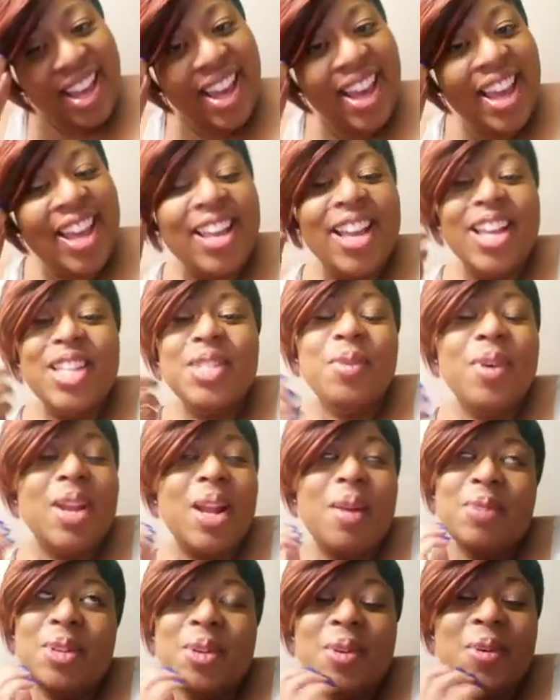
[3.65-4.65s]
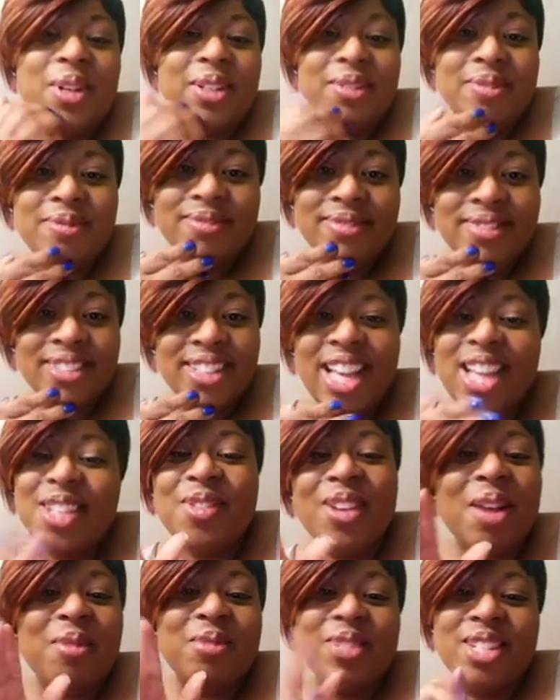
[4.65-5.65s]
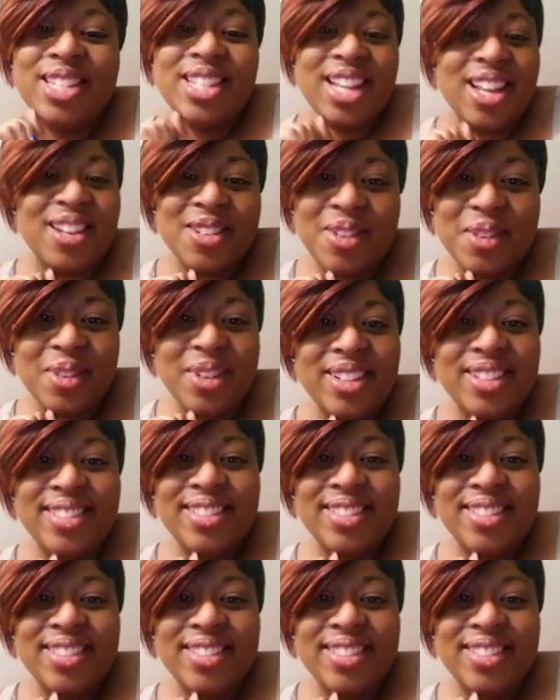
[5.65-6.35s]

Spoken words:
And guess what I'm doing? Guess what I'm just now doing?